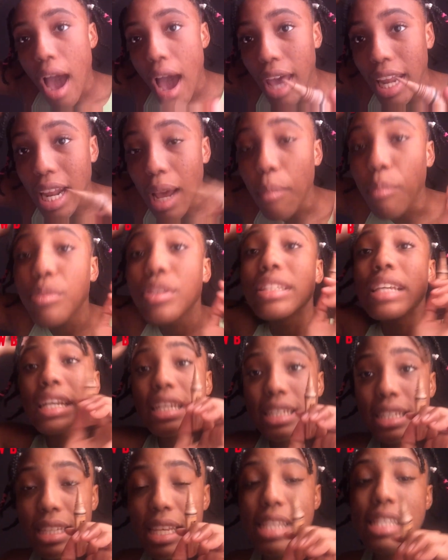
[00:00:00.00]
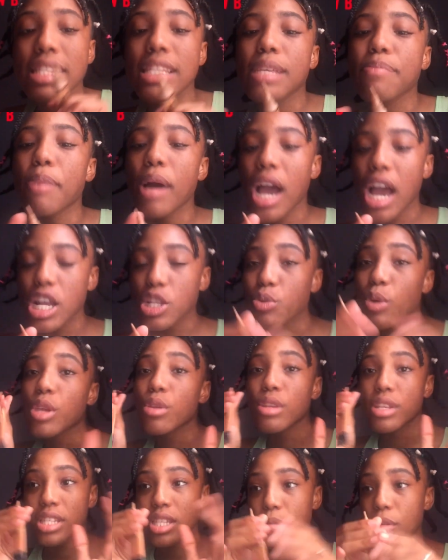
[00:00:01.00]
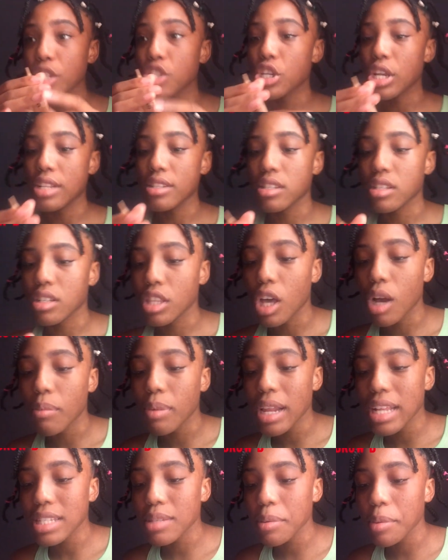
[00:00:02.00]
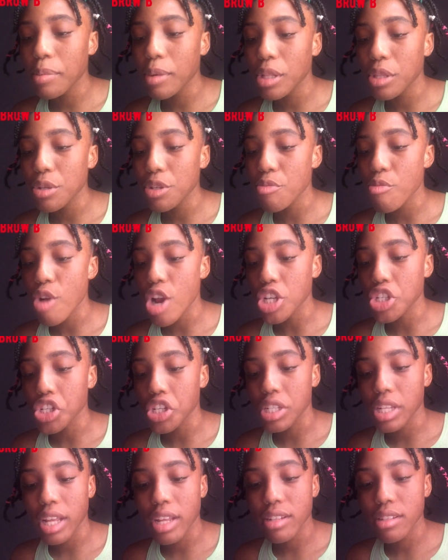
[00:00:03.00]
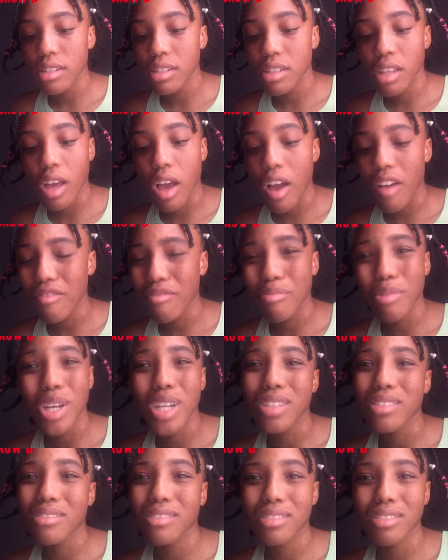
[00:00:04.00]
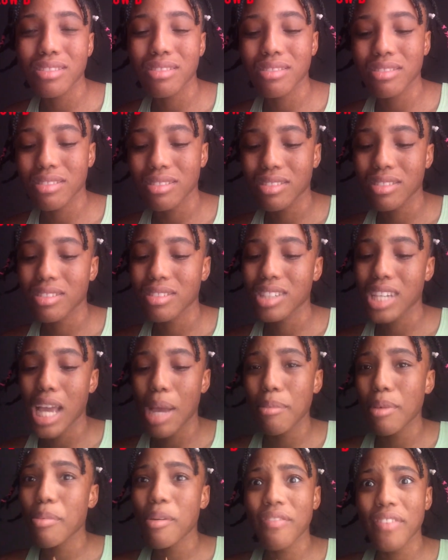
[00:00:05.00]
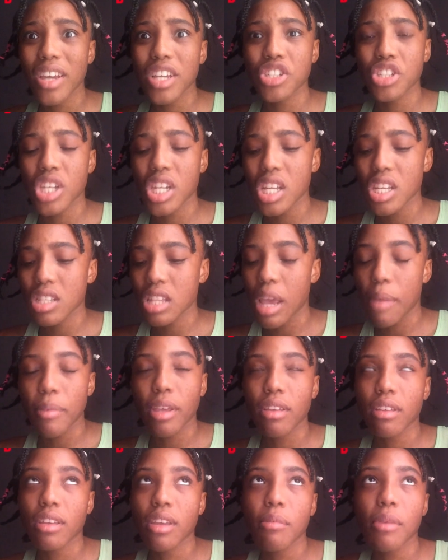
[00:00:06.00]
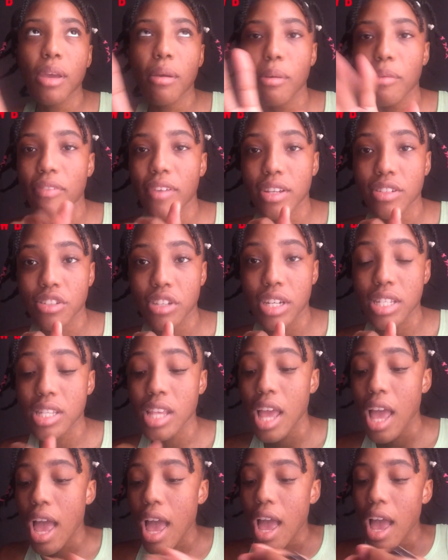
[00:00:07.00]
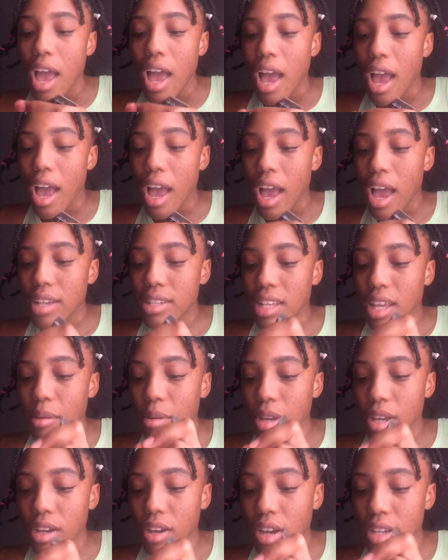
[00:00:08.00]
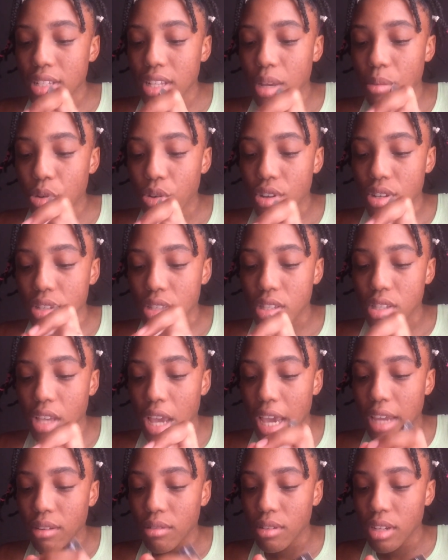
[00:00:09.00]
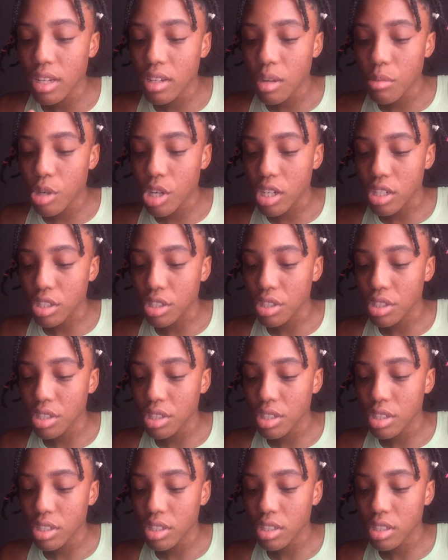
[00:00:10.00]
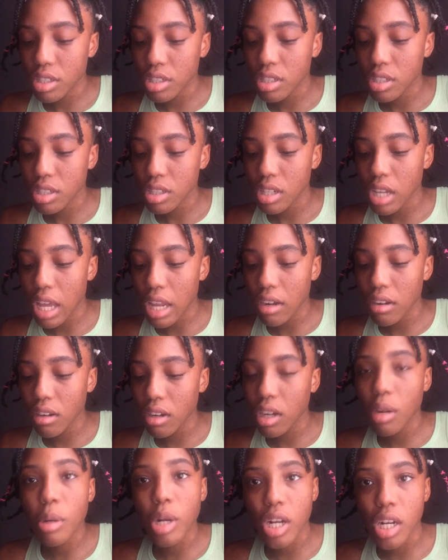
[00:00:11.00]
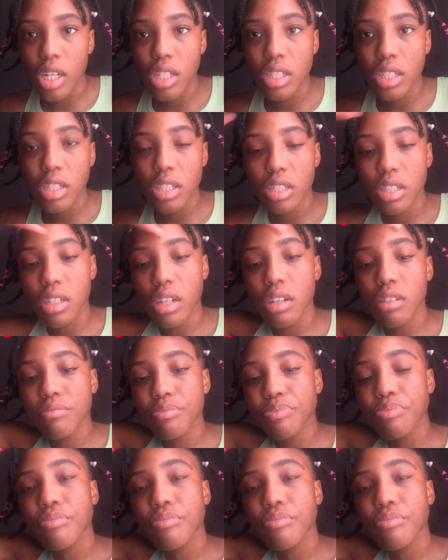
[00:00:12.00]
And this is the part where you need to be gentle. Now, plenty of people use brushes and stuff, but I'm a perfectionist. I'm a perfectionist. boss. I don't need no brush. No?